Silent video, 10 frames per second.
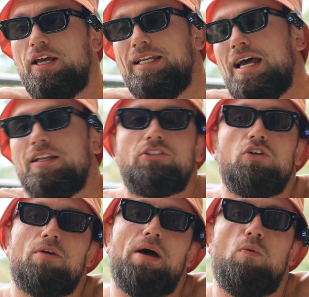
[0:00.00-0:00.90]
And now let's
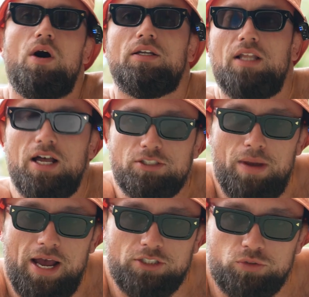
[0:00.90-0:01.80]
talk about one last
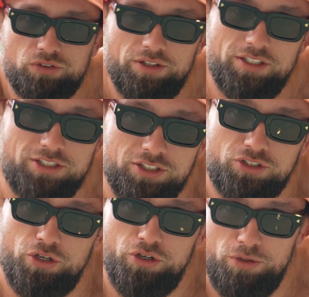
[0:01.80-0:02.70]
match. This is
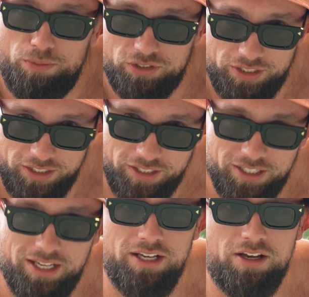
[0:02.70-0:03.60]
2
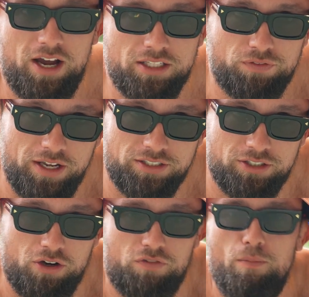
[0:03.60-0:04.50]
Brazilian gi guys
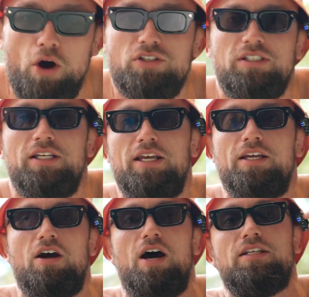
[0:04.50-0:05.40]
facing off. Mostly gi
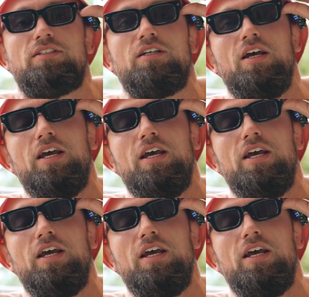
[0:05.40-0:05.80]
guys.